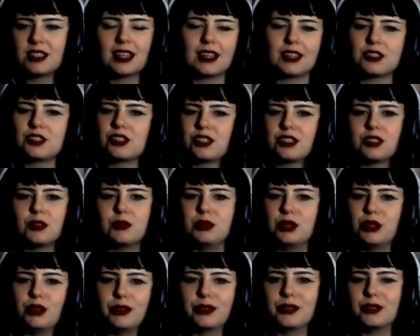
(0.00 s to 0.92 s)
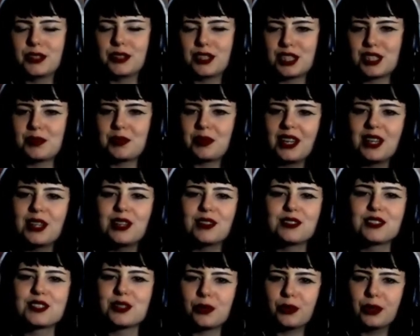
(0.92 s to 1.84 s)
just a beautiful display of
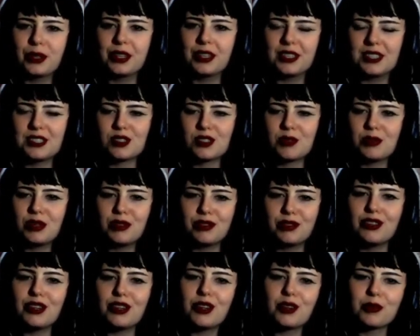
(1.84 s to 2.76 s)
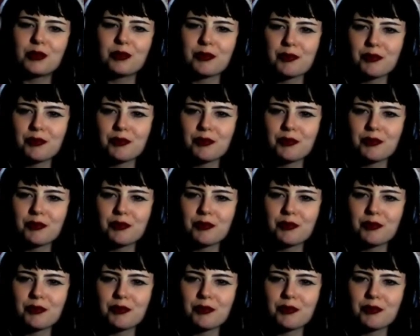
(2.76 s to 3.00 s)
surrealism in film.